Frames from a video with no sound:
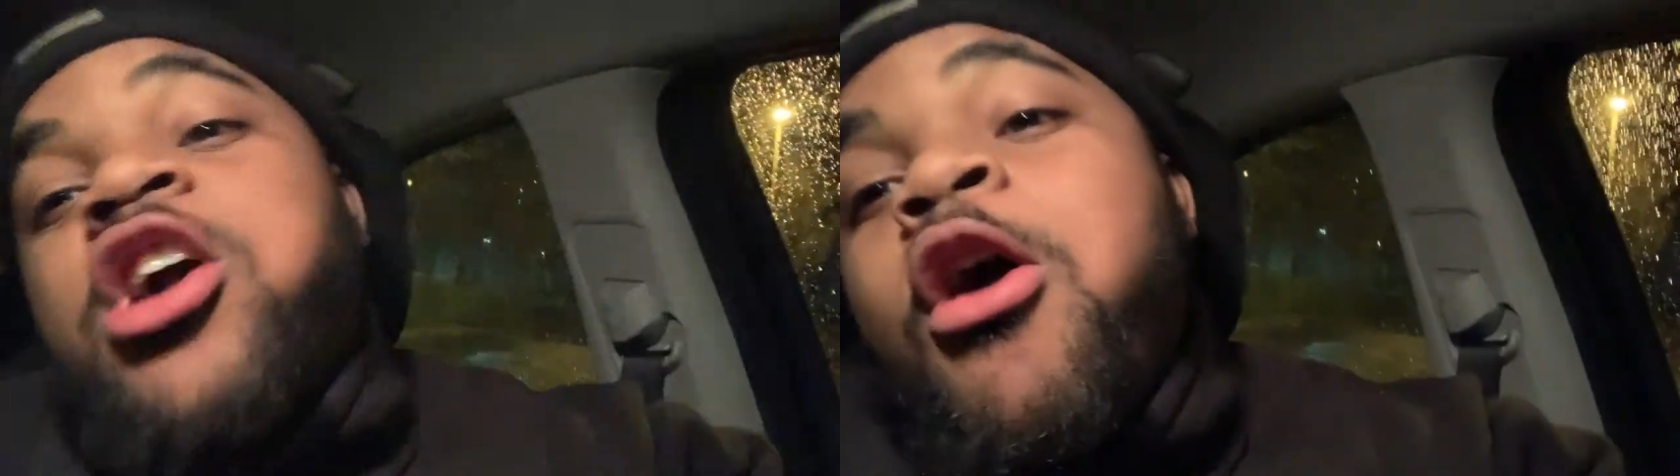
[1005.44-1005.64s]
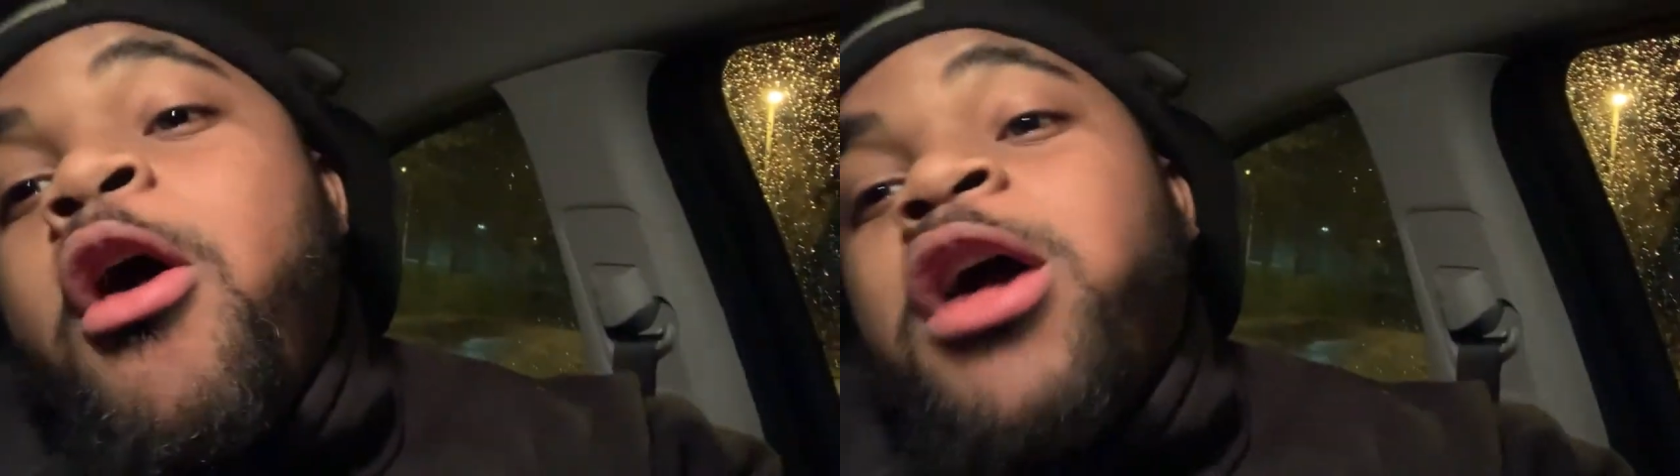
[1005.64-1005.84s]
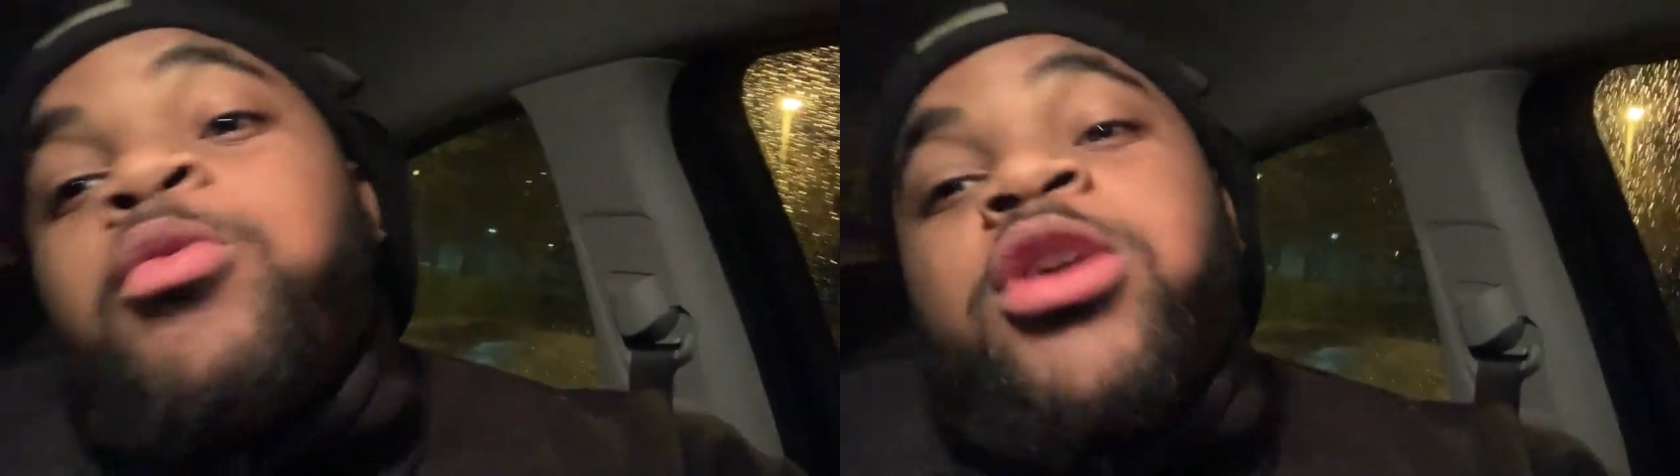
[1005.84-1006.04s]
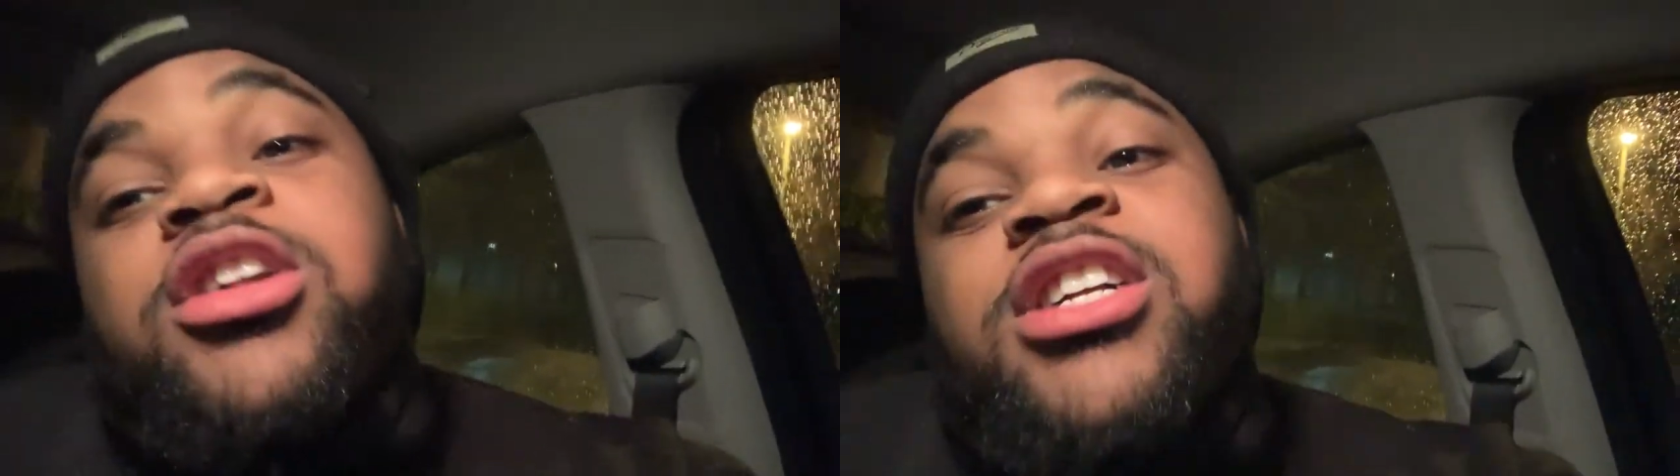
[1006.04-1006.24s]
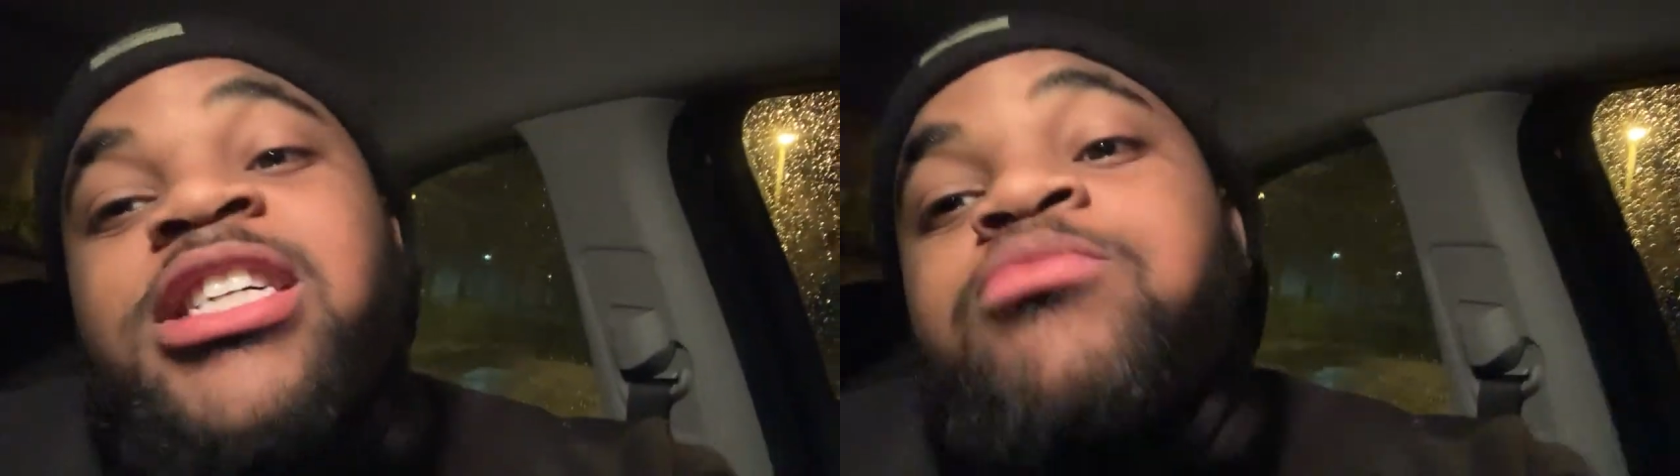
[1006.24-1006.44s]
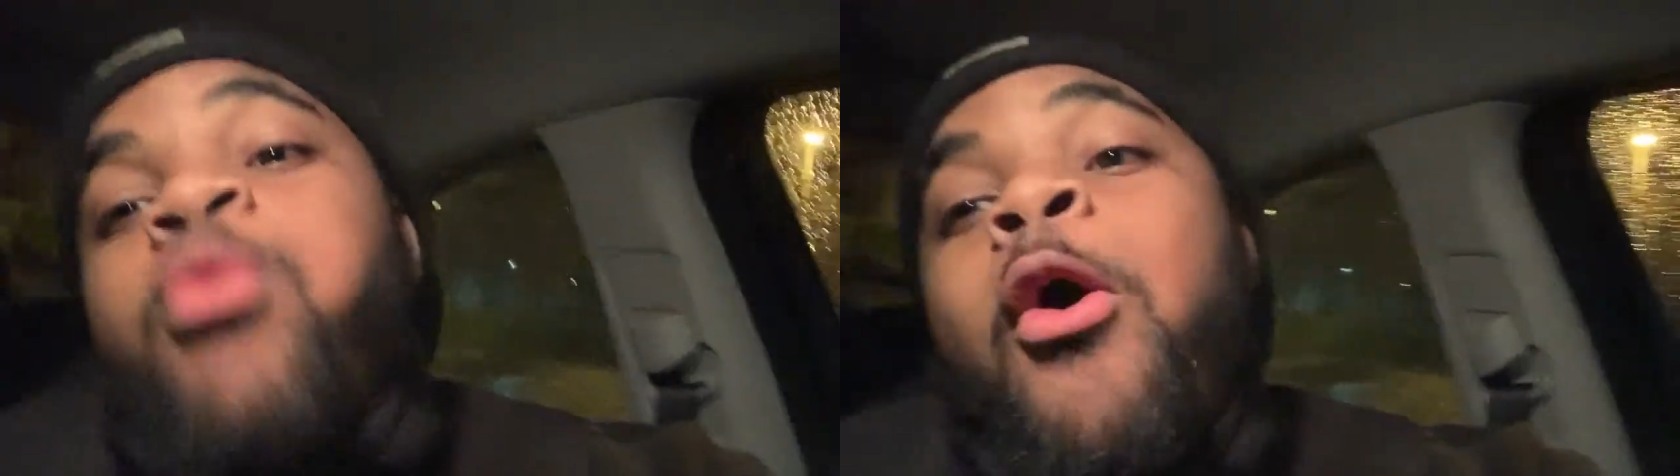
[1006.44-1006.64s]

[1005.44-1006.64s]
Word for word: y'all at one o'clock.